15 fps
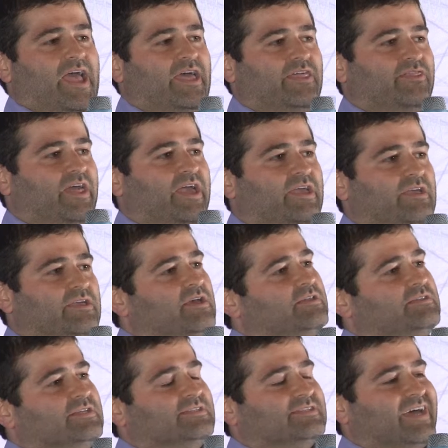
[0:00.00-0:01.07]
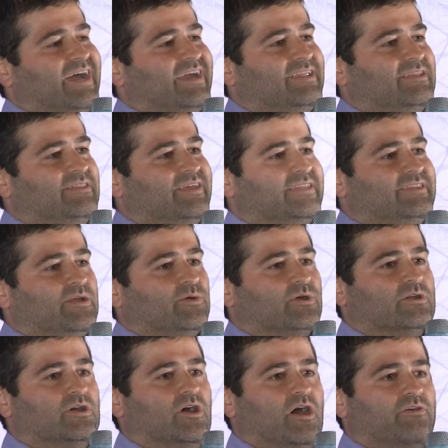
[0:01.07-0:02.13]
And they decided that they were
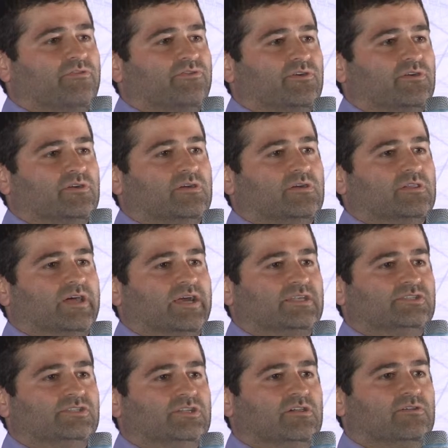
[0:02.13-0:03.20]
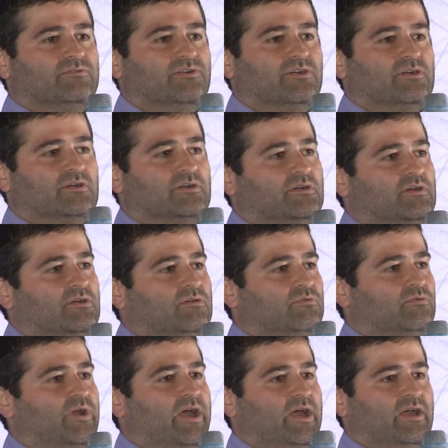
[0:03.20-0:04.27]
going to offer like silver,
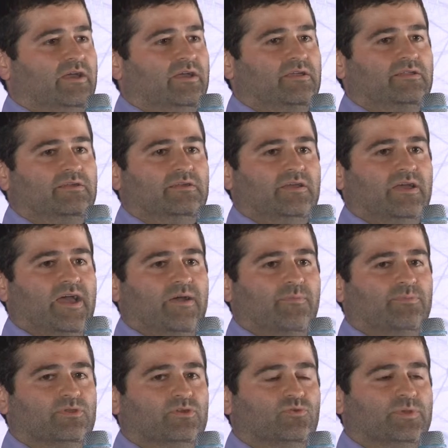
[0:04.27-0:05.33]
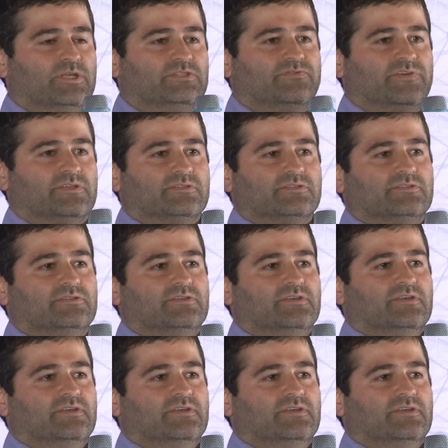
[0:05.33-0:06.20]
red, and blue Misfits.